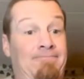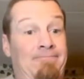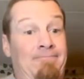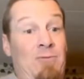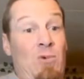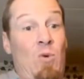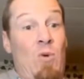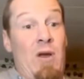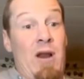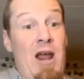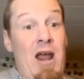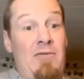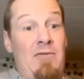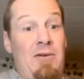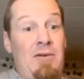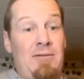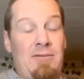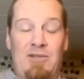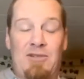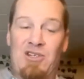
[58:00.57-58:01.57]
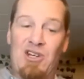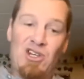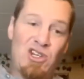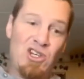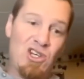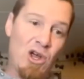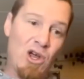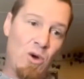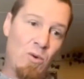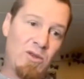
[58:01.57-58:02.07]
Whatever,
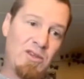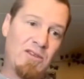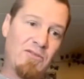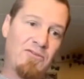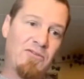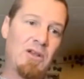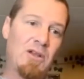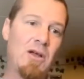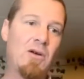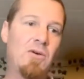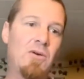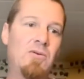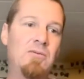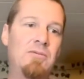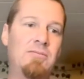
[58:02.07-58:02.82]
just go with the flow.